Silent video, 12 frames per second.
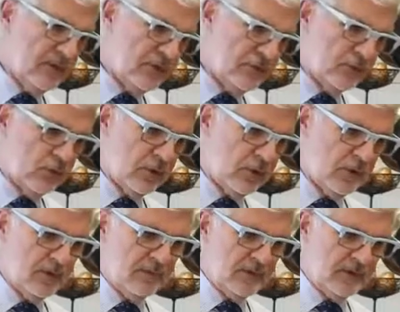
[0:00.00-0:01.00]

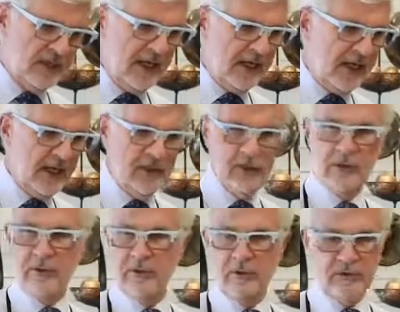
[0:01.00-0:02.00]
Swerve today. You
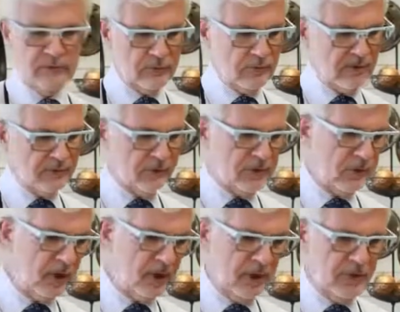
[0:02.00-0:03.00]
can use
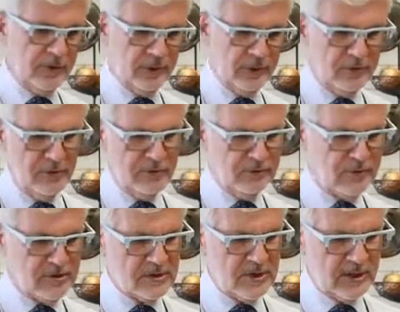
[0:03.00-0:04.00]
erythritol, you can use
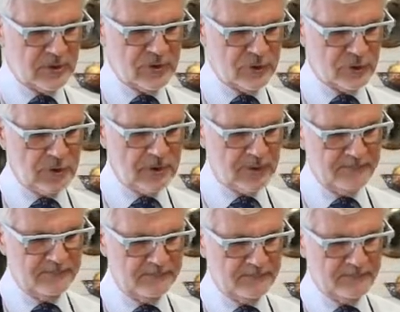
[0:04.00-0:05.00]
just like sugar.